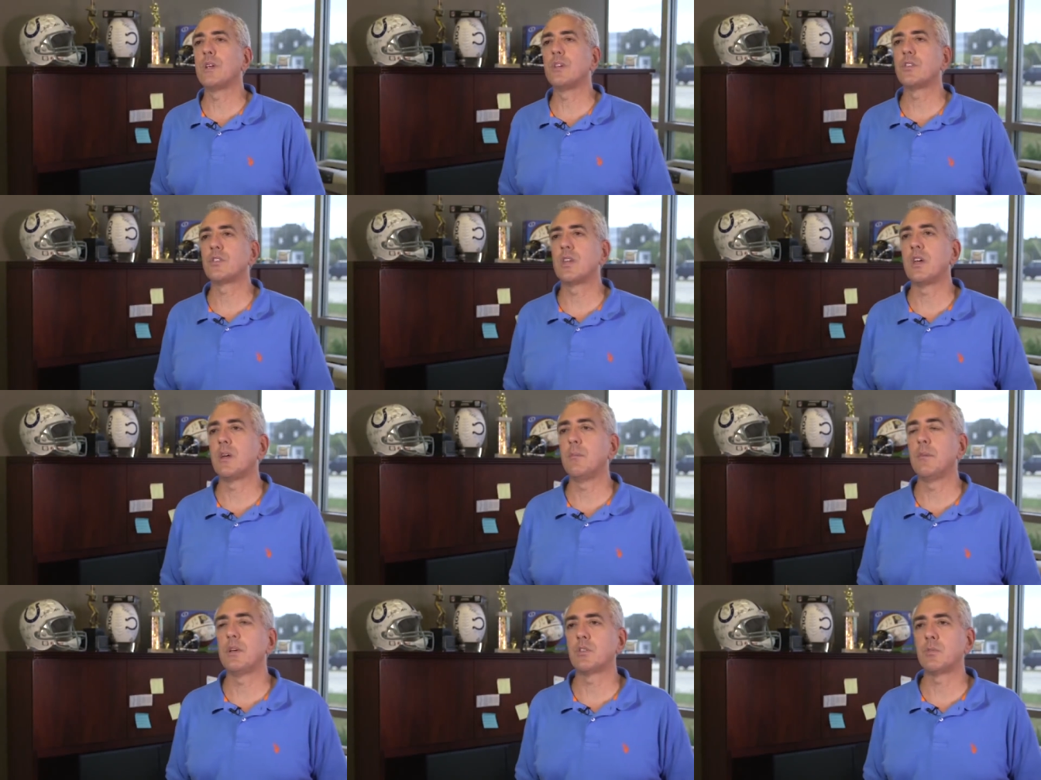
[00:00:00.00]
reach
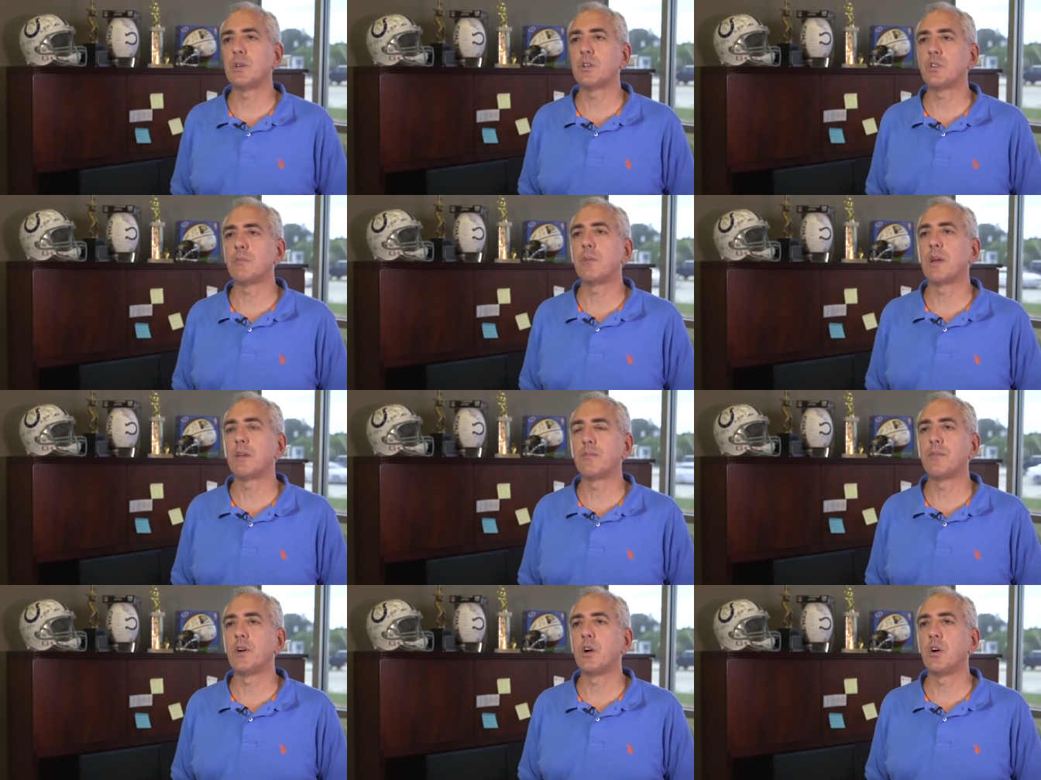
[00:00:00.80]
them, especially by
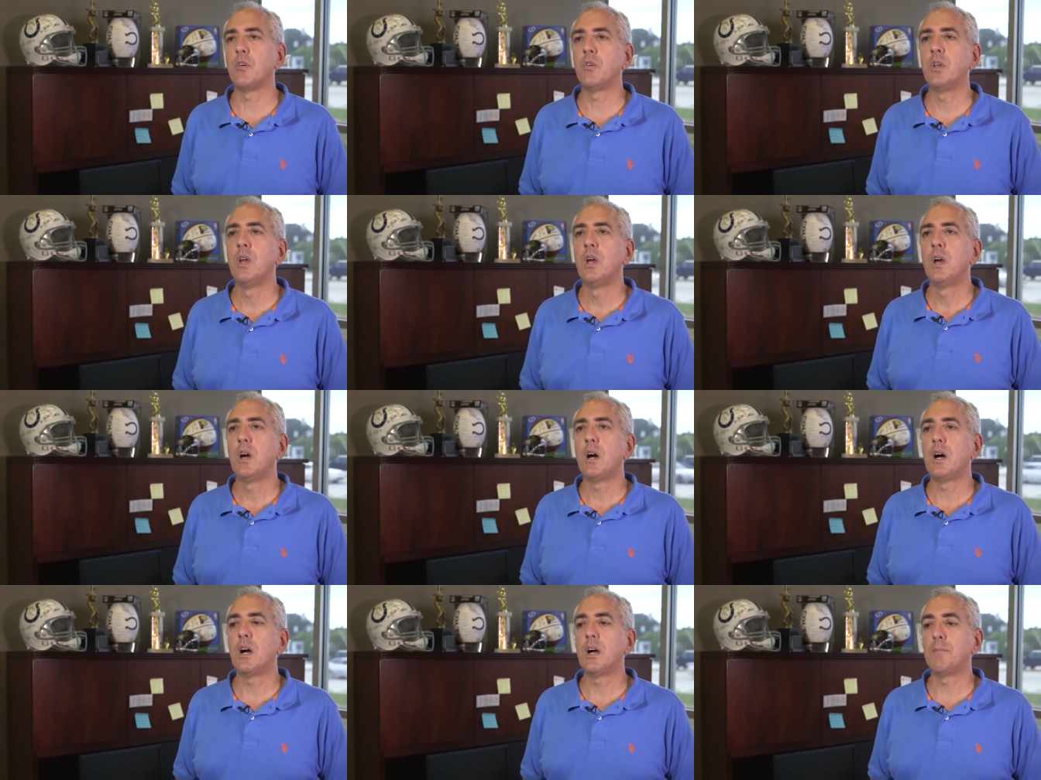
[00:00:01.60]
phone,
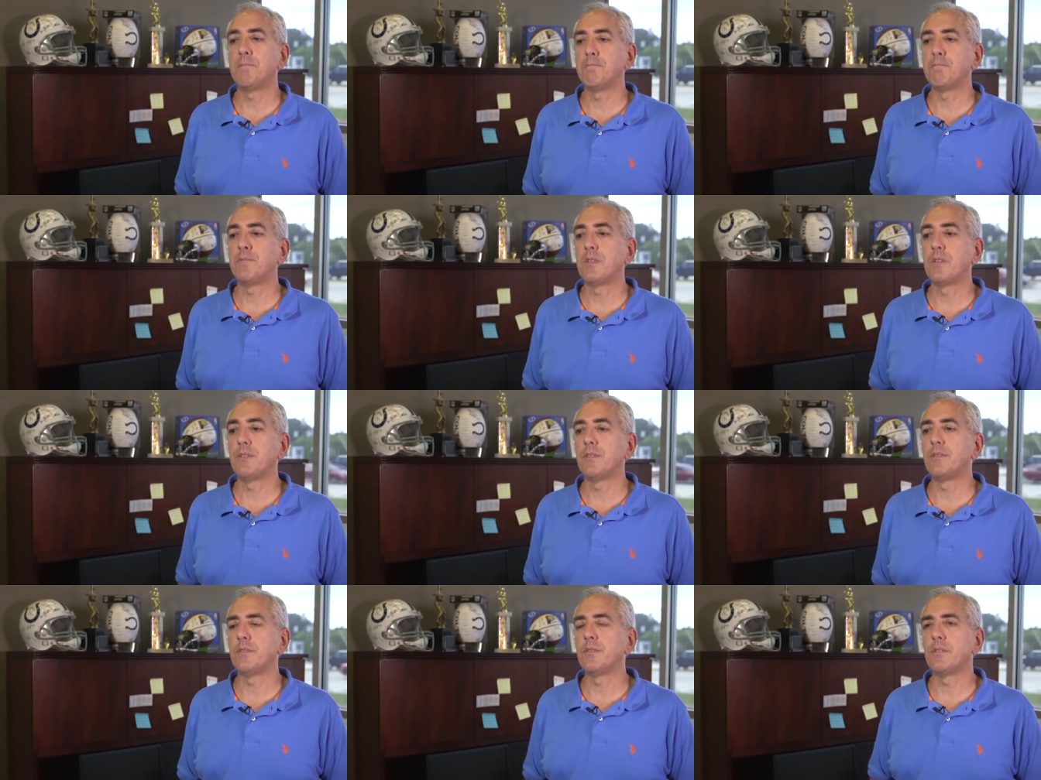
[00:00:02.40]
um,
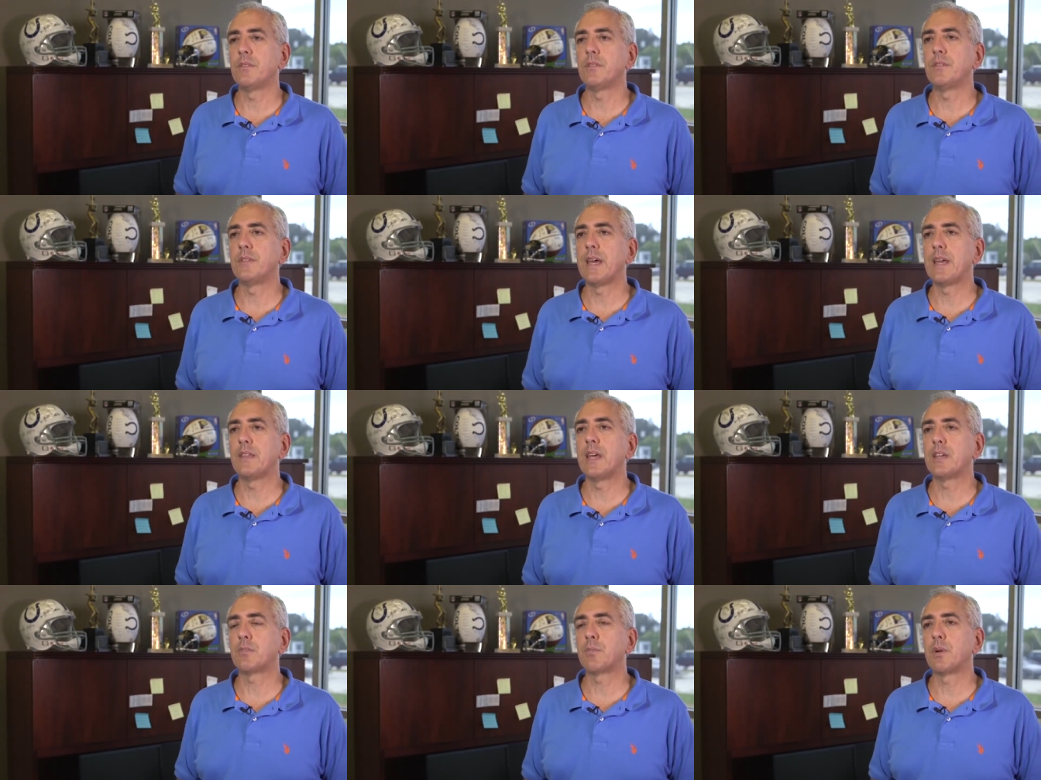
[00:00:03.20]
then that,
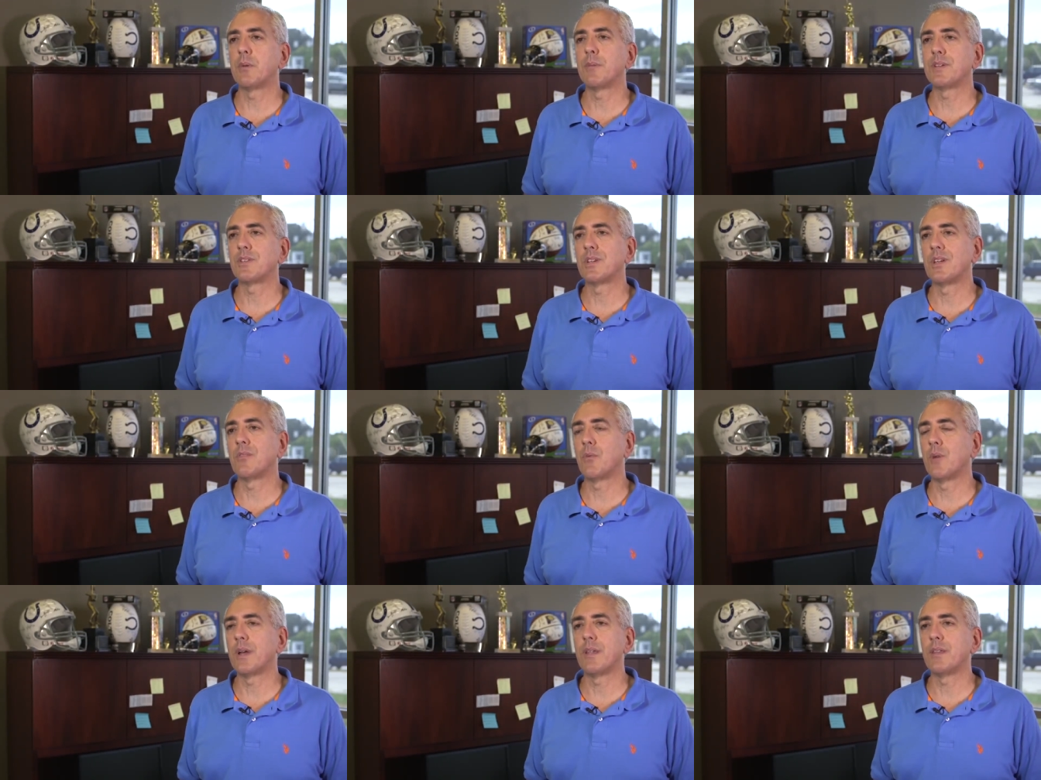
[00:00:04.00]
that's pretty much a
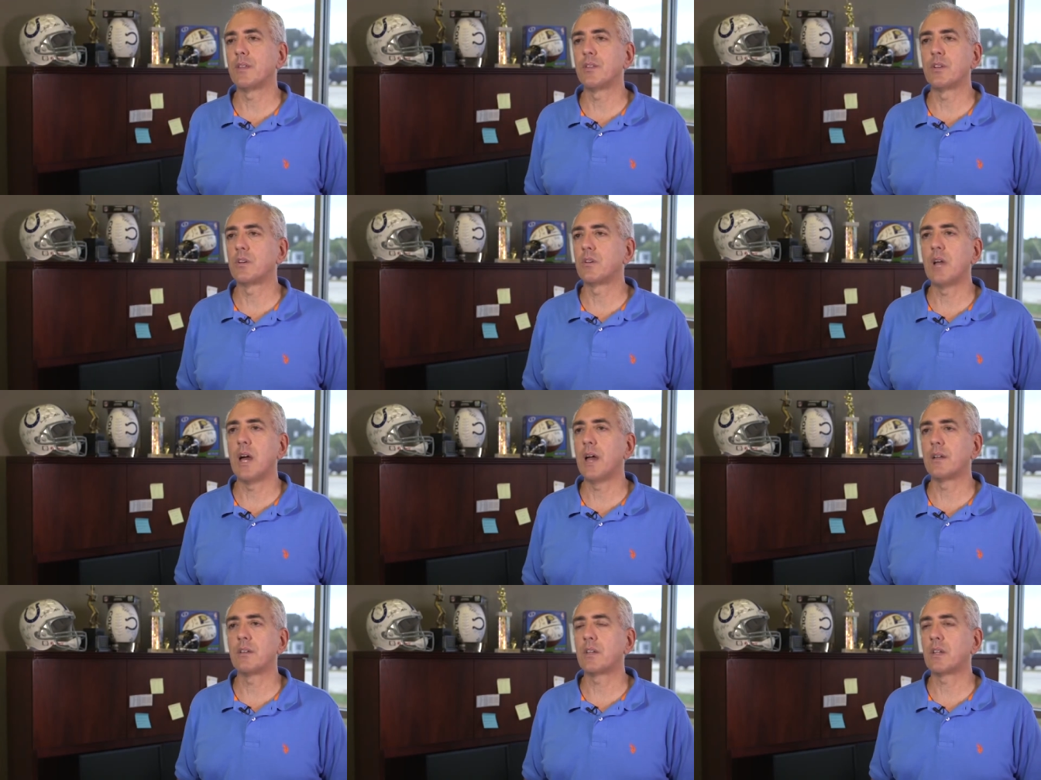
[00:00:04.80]
giveaway that they're
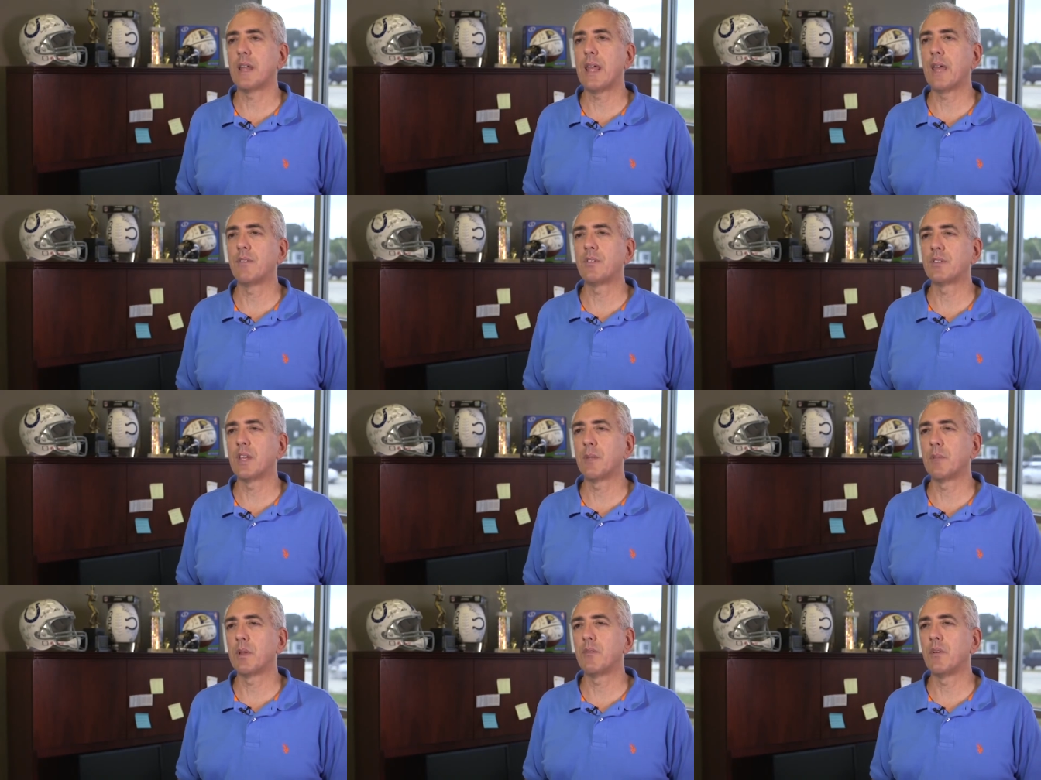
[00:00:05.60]
not going to have the
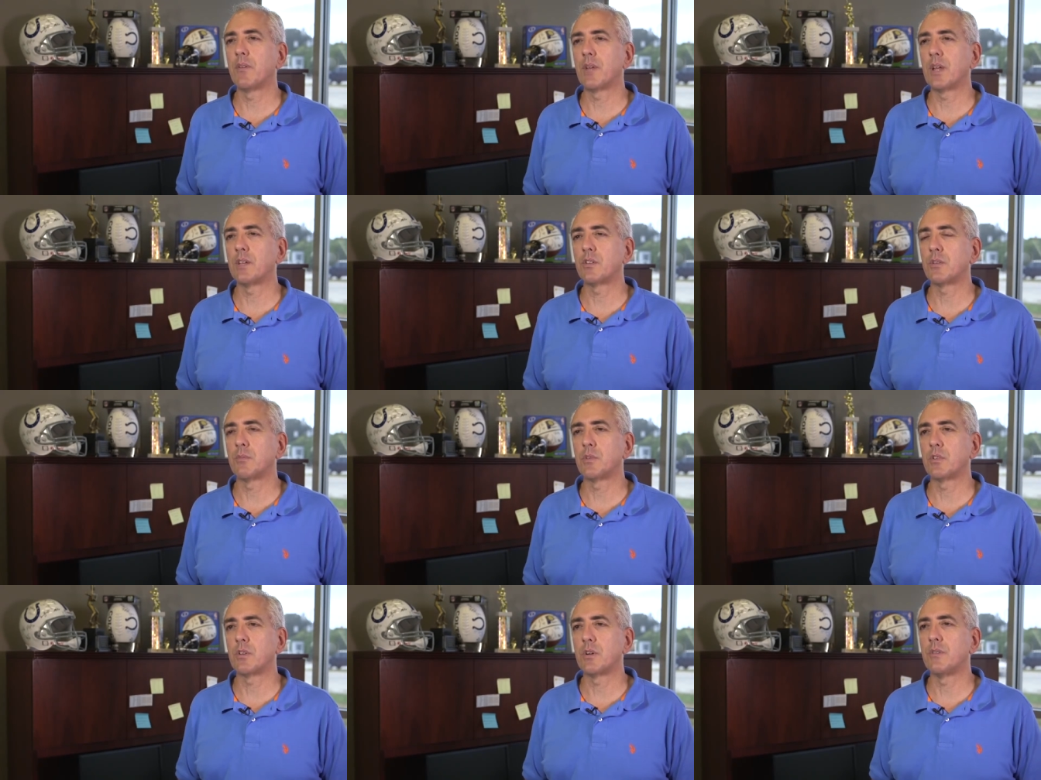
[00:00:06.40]
same level of
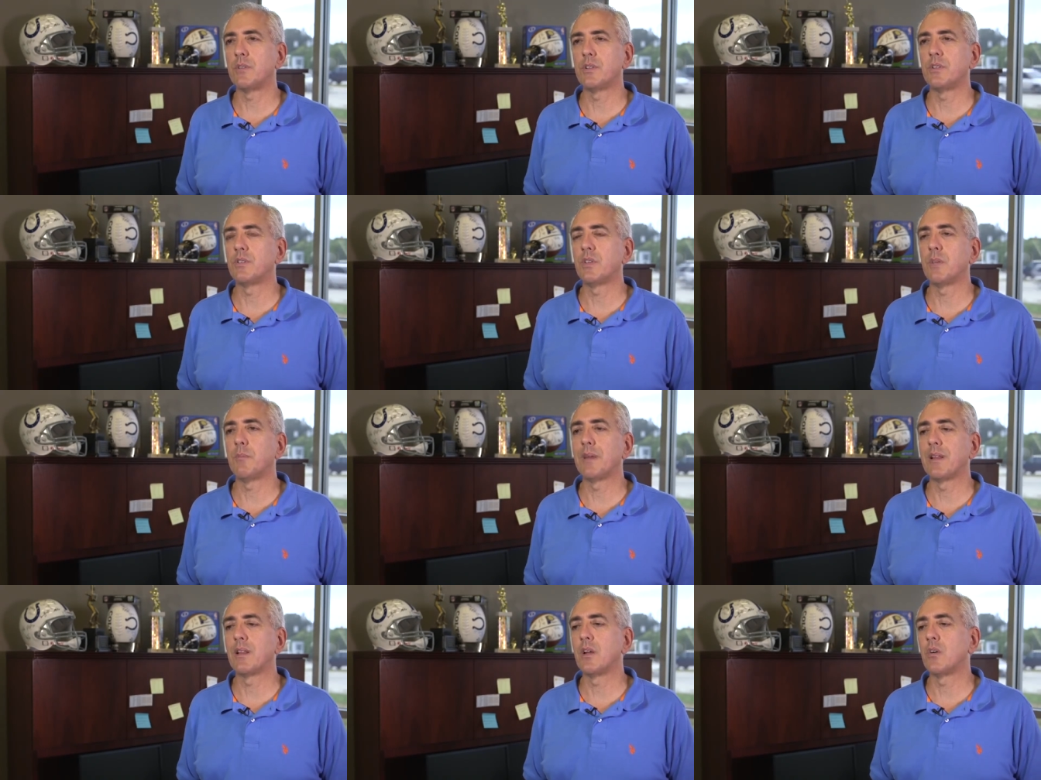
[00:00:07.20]
customer service as
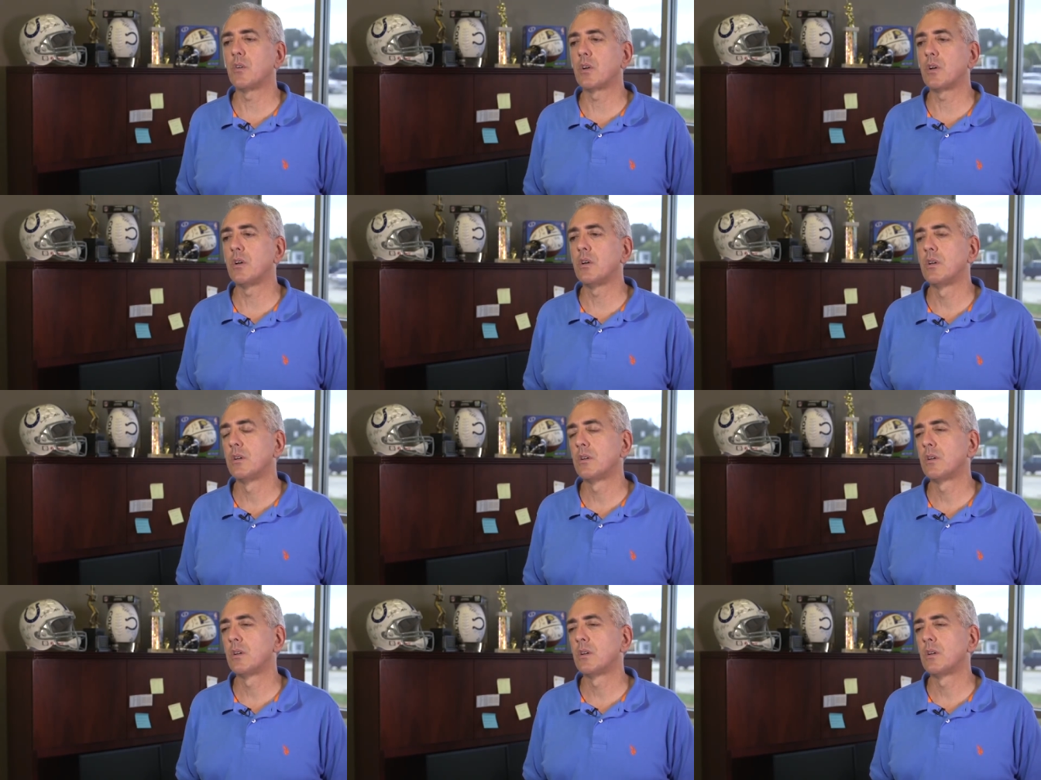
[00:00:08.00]
somebody local.